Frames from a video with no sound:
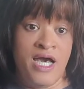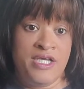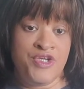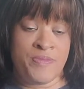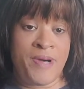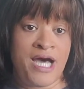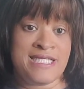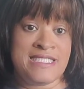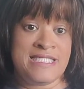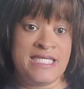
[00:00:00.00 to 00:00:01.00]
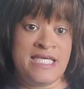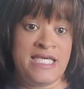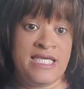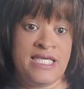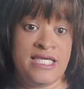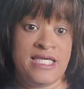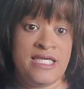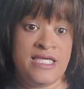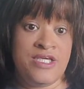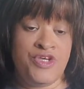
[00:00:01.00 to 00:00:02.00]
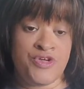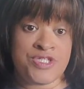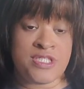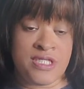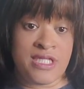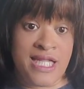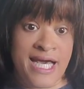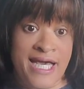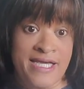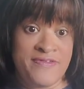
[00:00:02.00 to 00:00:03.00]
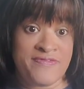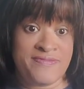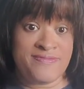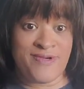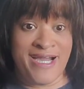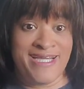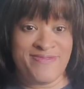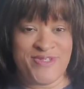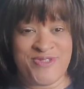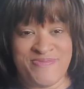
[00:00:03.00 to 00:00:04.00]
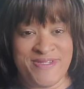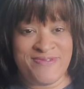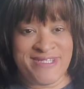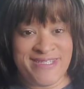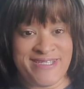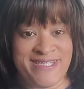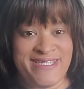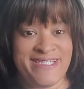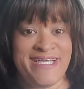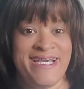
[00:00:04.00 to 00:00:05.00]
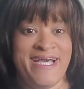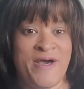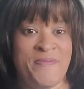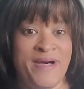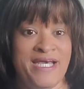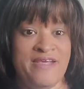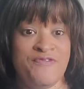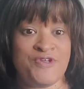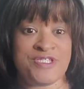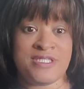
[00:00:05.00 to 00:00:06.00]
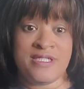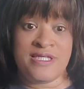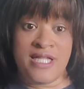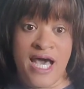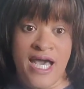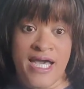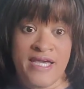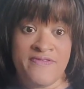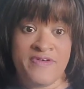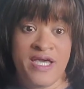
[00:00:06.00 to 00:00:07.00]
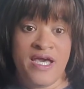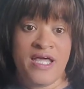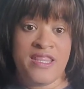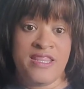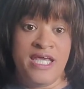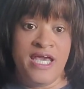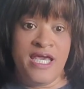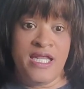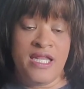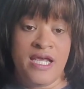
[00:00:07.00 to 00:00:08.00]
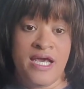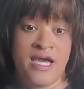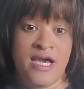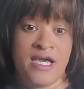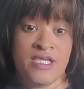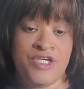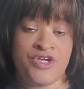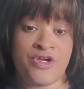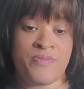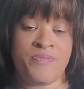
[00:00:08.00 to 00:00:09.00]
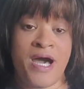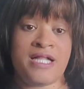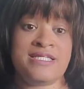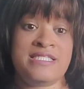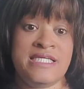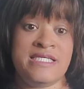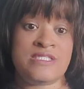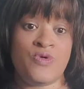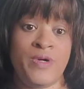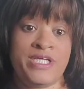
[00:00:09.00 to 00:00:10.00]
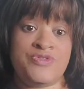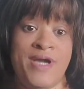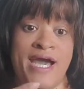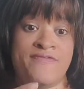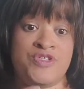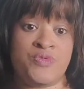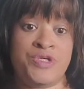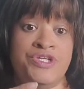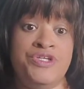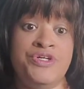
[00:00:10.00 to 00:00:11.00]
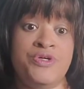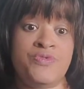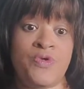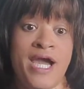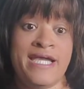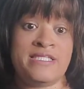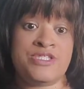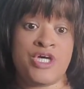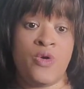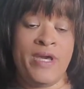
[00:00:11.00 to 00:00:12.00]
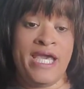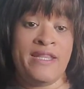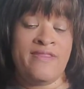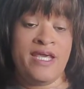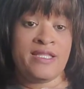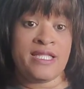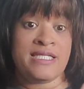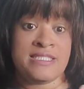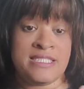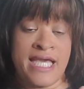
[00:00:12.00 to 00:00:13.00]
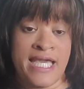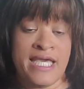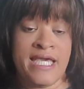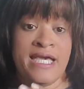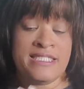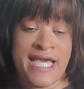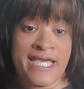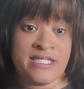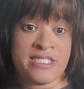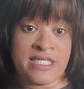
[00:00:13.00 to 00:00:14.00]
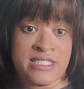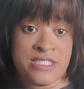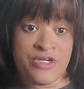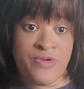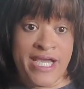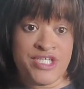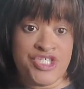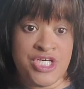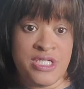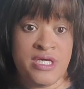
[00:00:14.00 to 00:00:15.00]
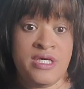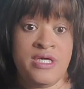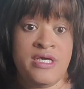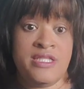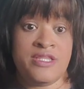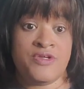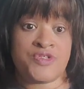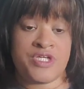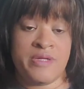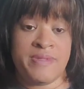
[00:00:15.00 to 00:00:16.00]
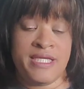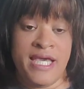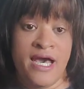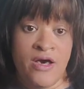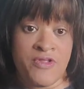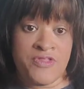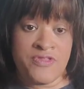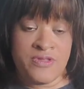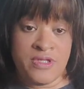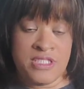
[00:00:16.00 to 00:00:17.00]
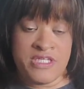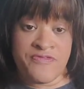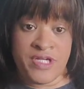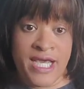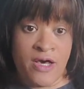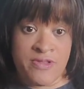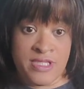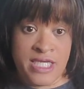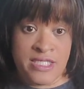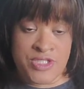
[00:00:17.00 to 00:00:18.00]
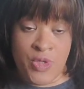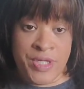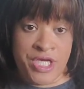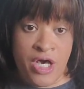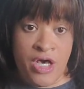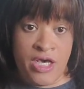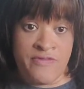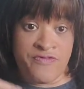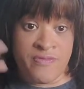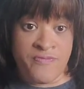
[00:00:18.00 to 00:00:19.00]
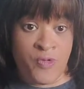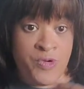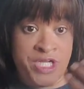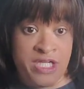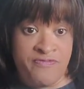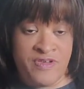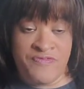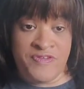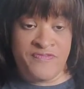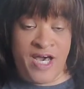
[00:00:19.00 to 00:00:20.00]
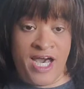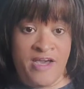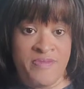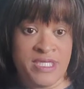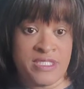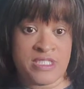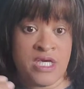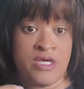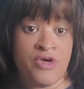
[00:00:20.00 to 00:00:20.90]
uh, your policy, you're still alive, right? Which would be really good. But if you're still alive, then your policy is going to have to renew, right? So, and then let's say, take into consideration that there's going to be health, different health things going on from 40 to 55 because